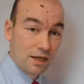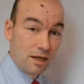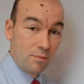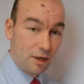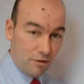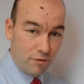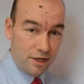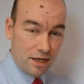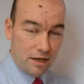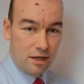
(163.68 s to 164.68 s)
but
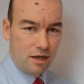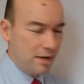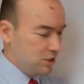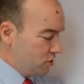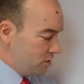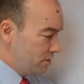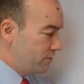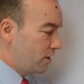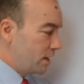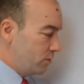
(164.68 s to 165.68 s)
hopefully I've managed to
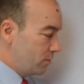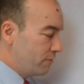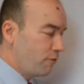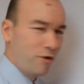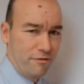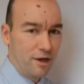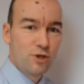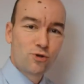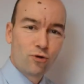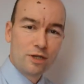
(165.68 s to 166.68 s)
simplify it with my very fine
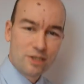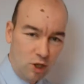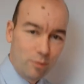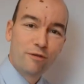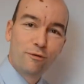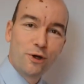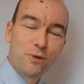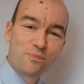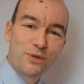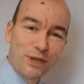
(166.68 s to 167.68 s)
drawings a little bit for
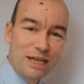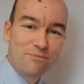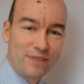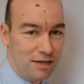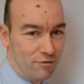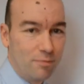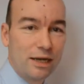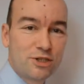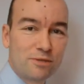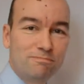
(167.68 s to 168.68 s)
you. Okay, thank you very
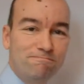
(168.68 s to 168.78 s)
much.